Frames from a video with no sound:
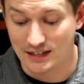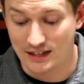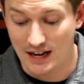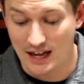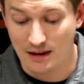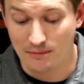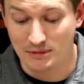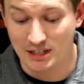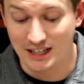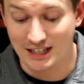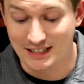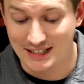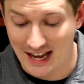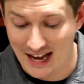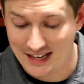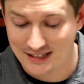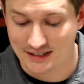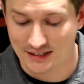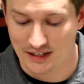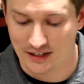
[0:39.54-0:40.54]
named
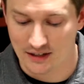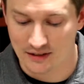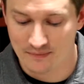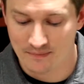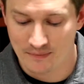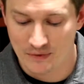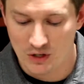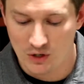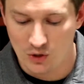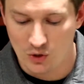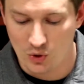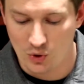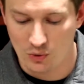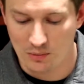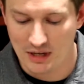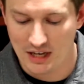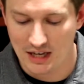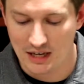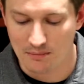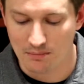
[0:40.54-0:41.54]
Hadassah,
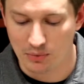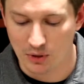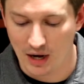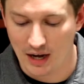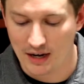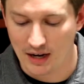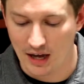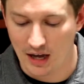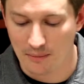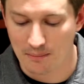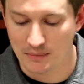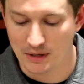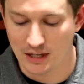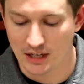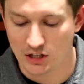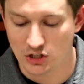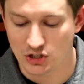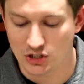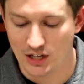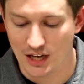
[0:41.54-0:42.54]
whom he had brought up
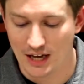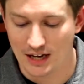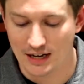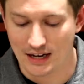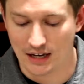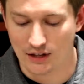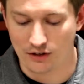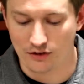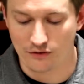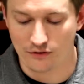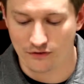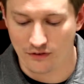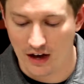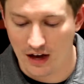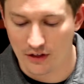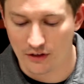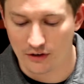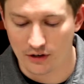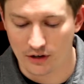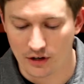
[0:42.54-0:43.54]
because she had neither
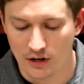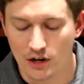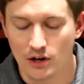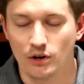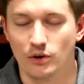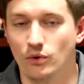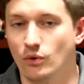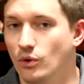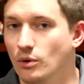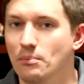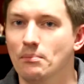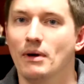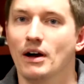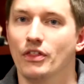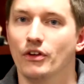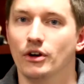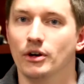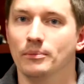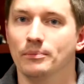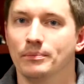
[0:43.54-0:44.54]
father nor
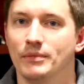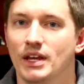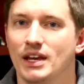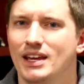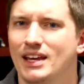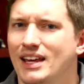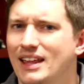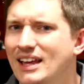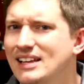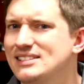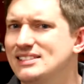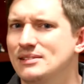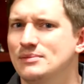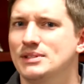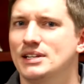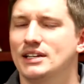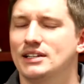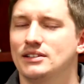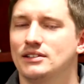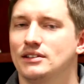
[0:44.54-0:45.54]
mother. And that seems
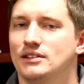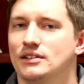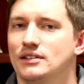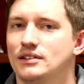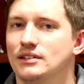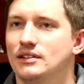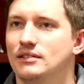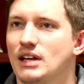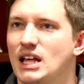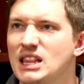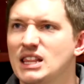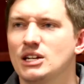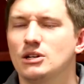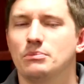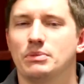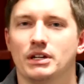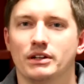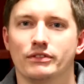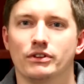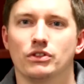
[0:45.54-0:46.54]
like a little
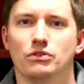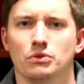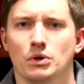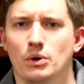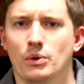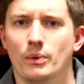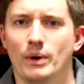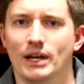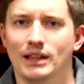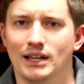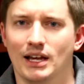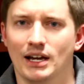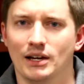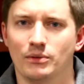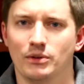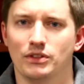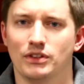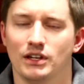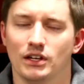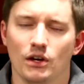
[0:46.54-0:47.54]
bit of a throwaway line.
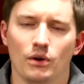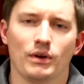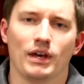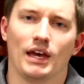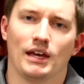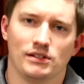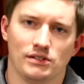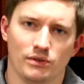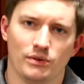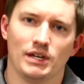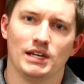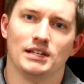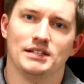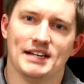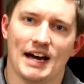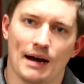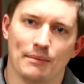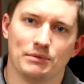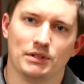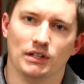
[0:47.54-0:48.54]
We think, okay, so he
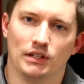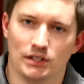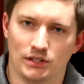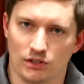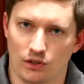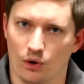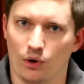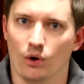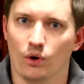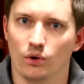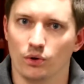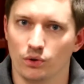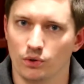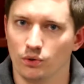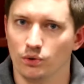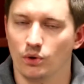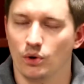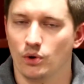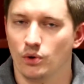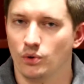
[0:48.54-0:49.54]
adopted this girl
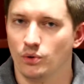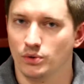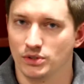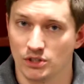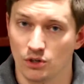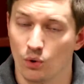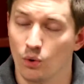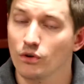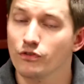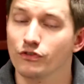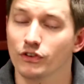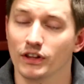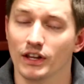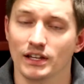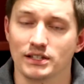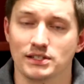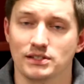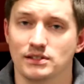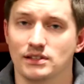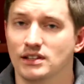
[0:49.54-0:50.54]
who was an orphan.
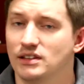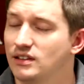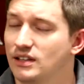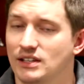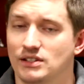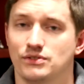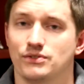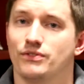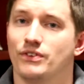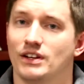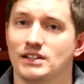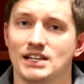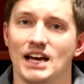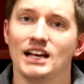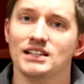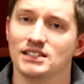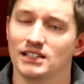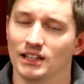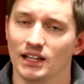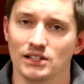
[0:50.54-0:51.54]
That's
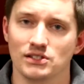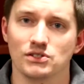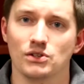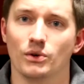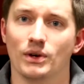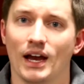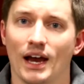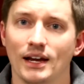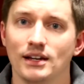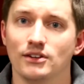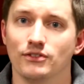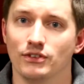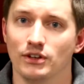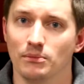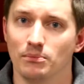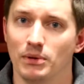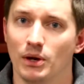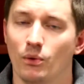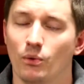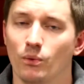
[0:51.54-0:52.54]
fantastic. That's so kind of
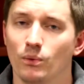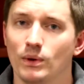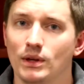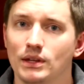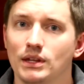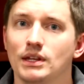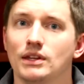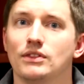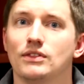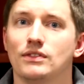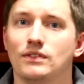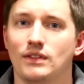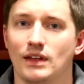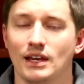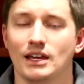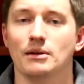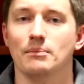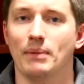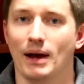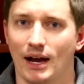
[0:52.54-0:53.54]
him. But really
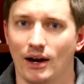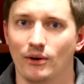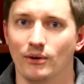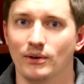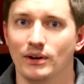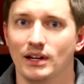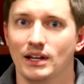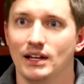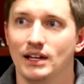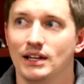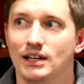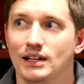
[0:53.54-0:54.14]
think about